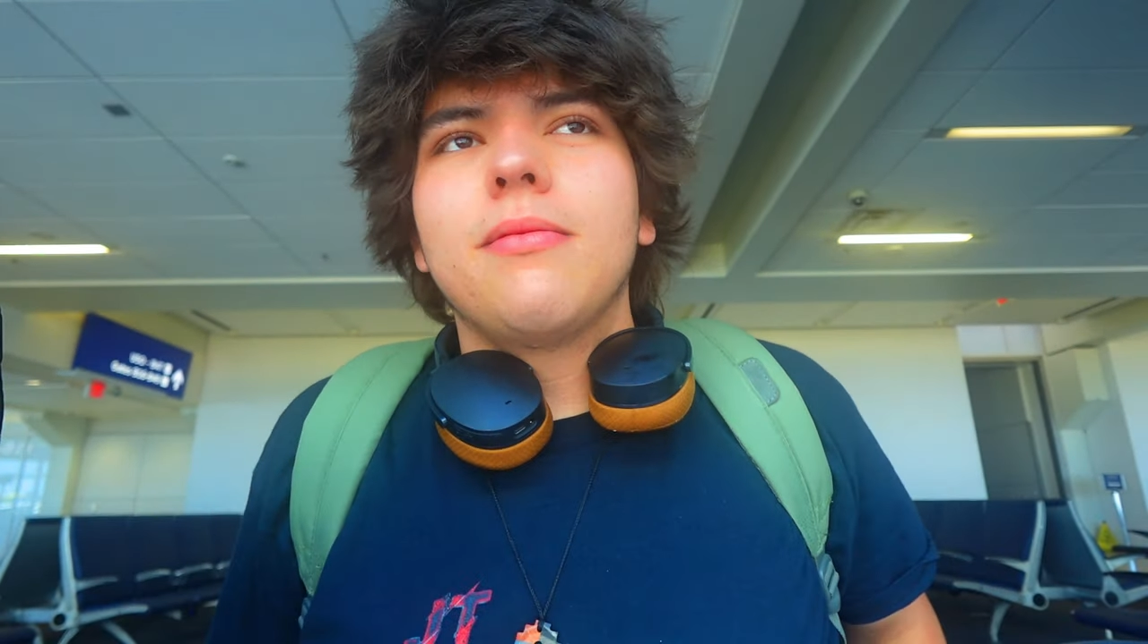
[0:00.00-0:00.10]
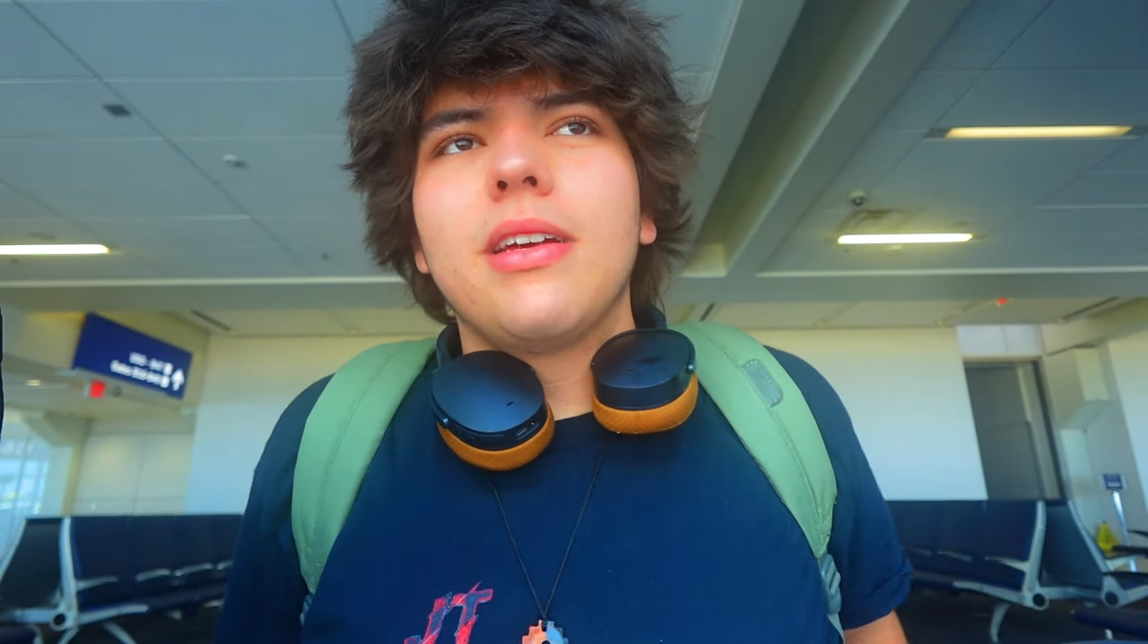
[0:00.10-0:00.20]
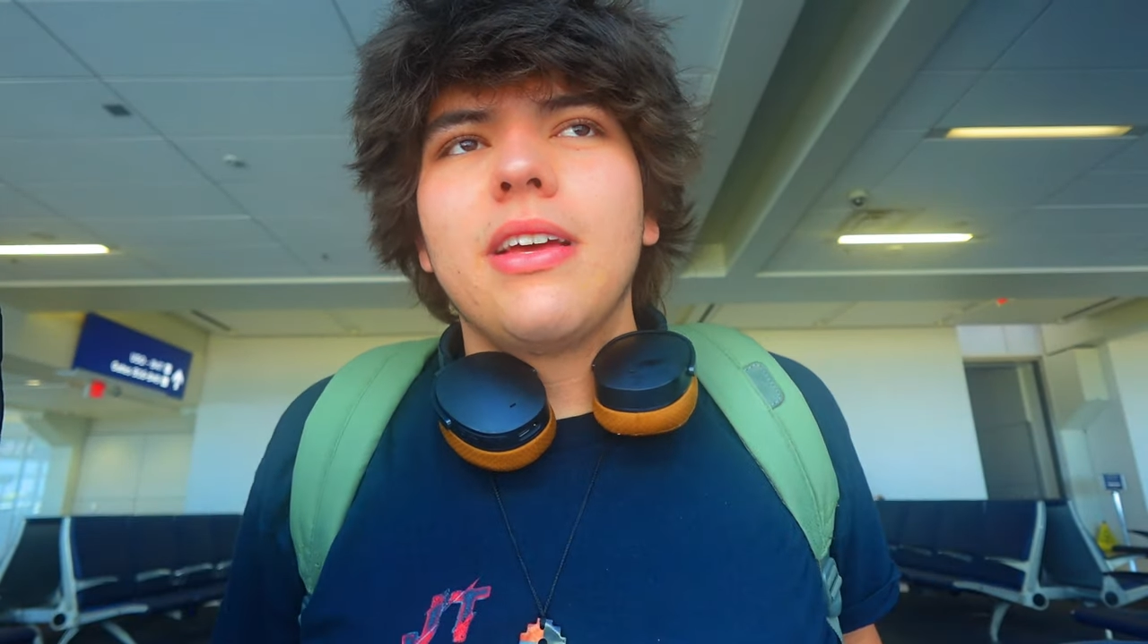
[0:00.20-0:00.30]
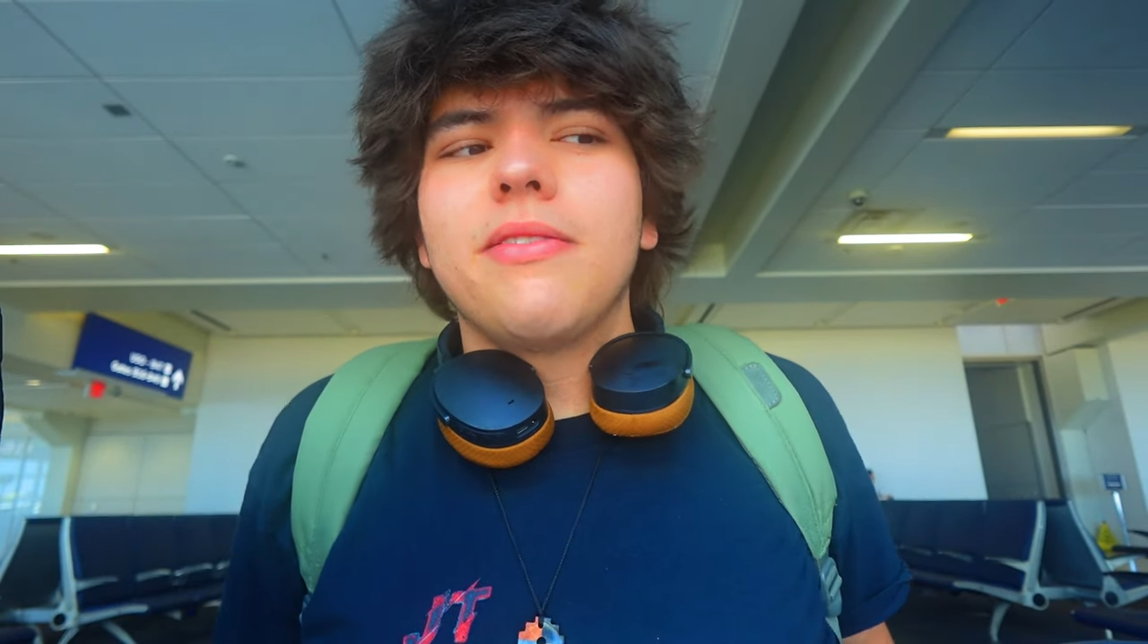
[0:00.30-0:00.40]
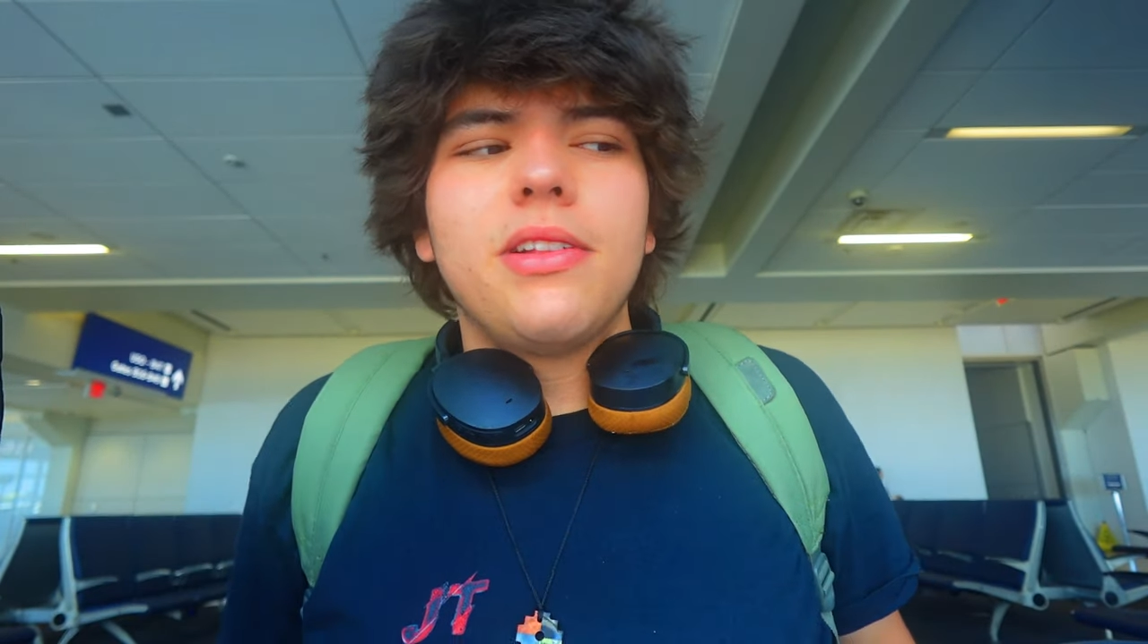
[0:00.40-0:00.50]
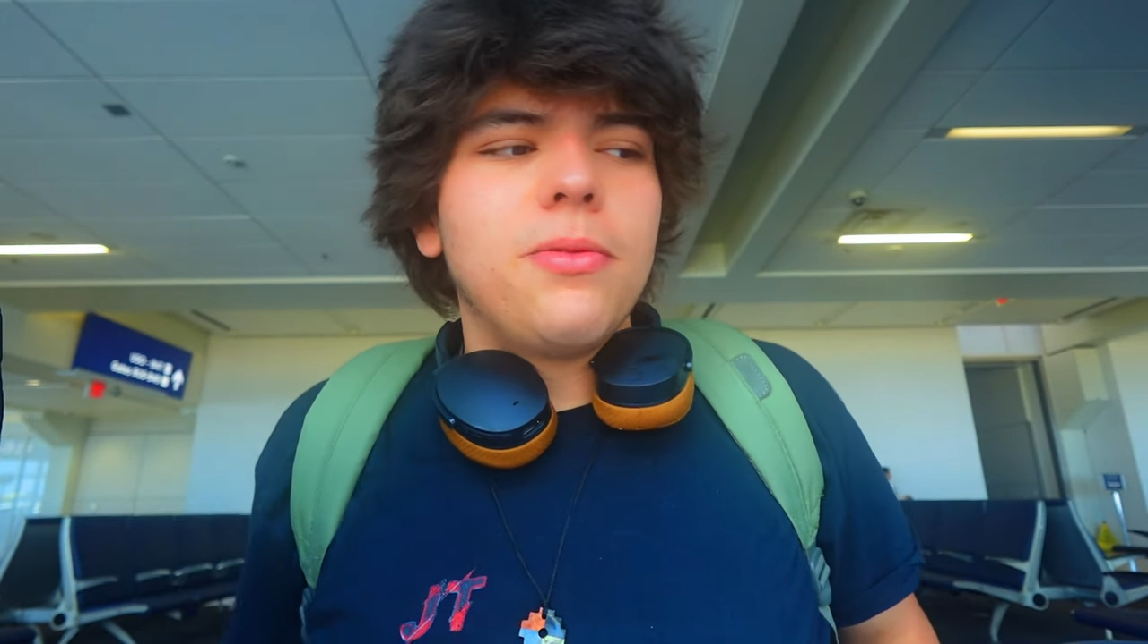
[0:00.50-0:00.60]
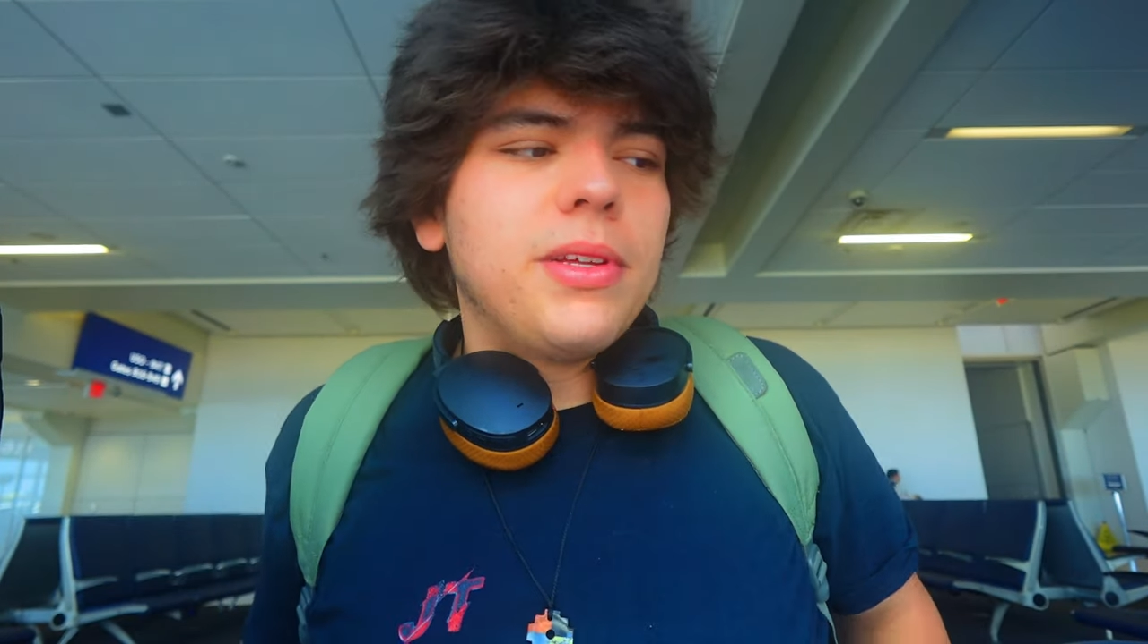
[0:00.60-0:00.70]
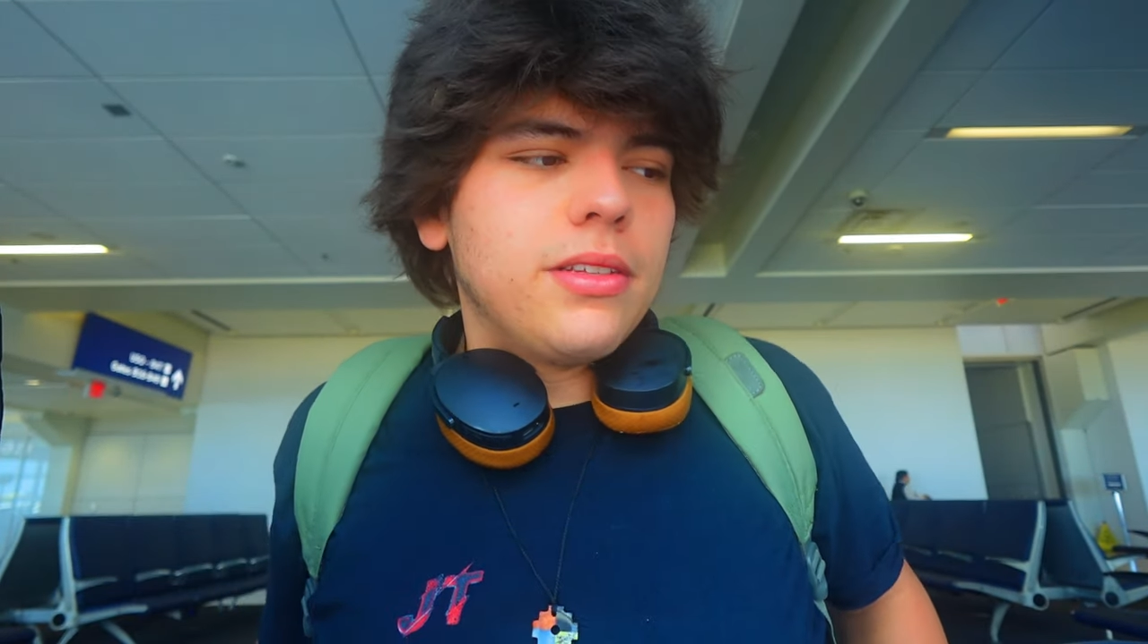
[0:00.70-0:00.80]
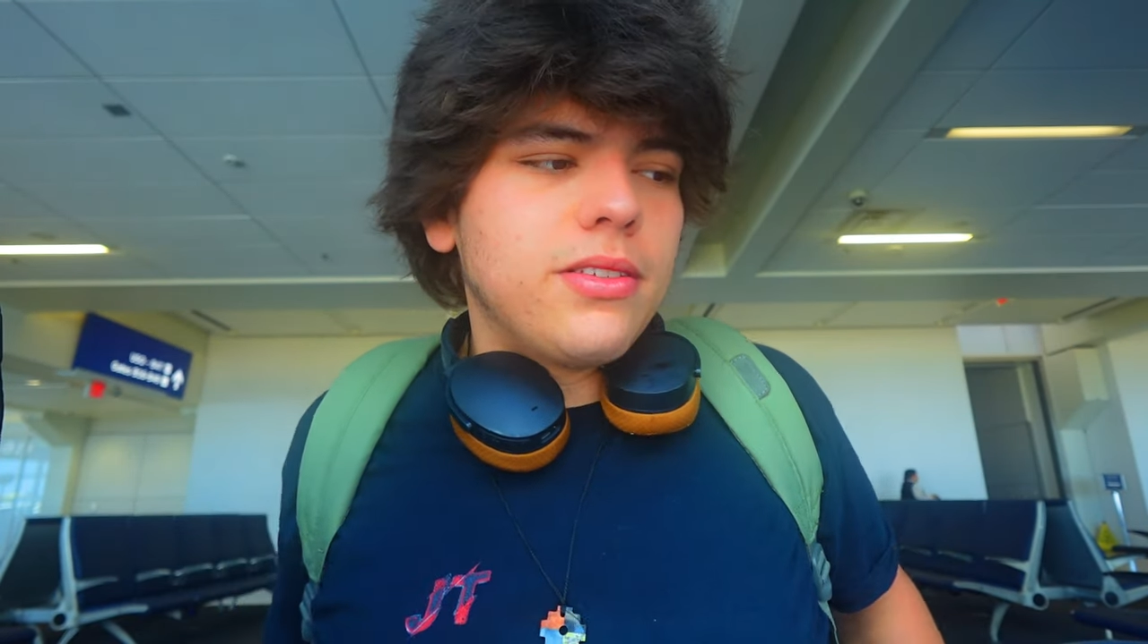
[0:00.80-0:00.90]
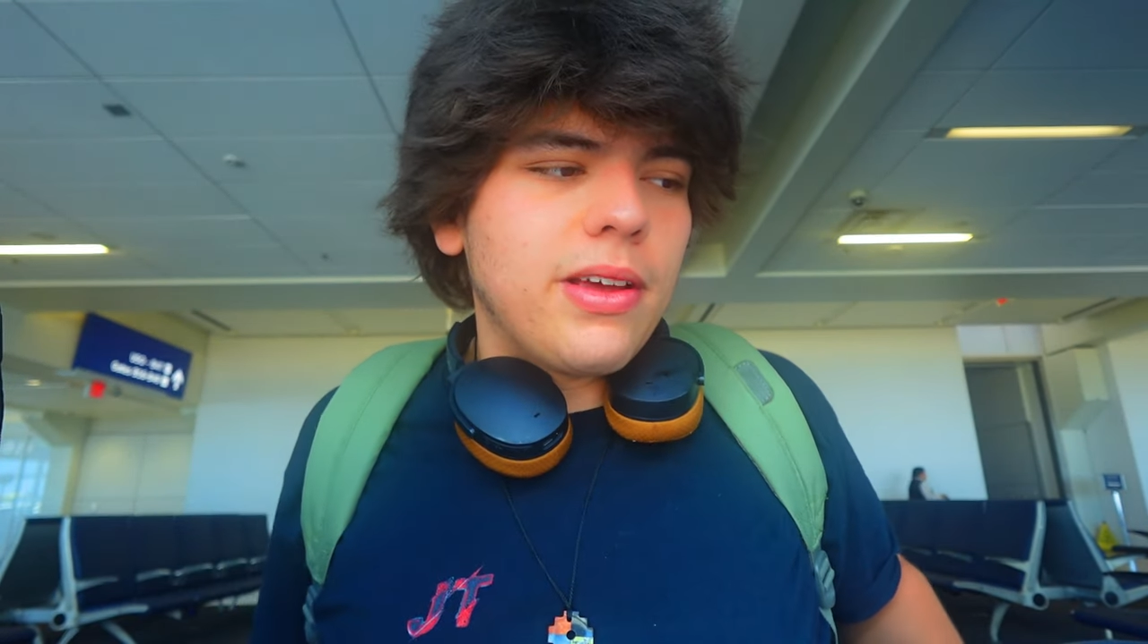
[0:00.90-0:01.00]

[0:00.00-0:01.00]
I have a little bit,